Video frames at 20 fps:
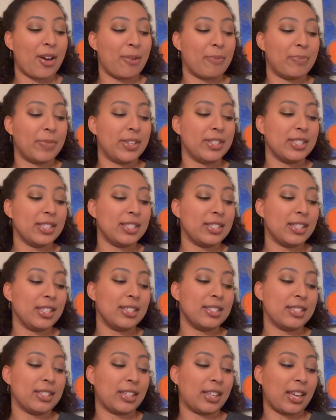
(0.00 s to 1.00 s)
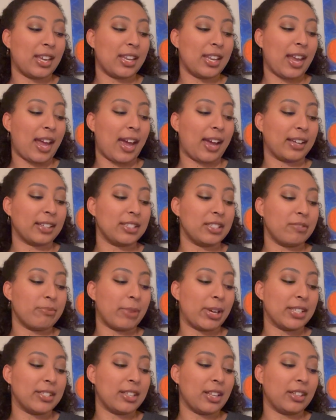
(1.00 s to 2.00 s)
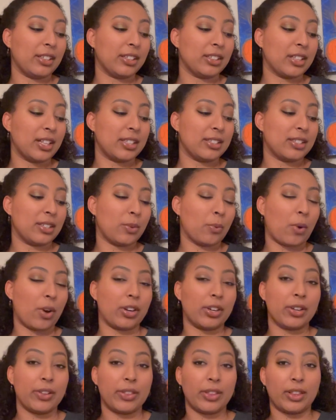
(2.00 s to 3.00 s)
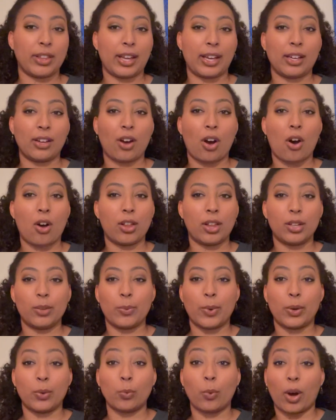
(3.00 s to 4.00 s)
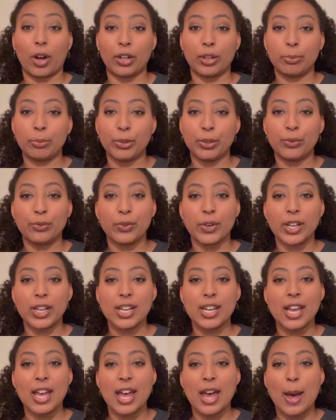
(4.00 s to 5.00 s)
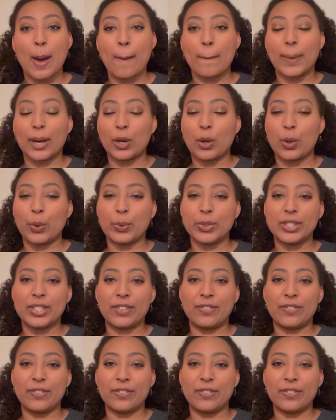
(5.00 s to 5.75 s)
This is the SkinActive Micellar Cleansing Water, the like all-in-one waterproof one. My goal was to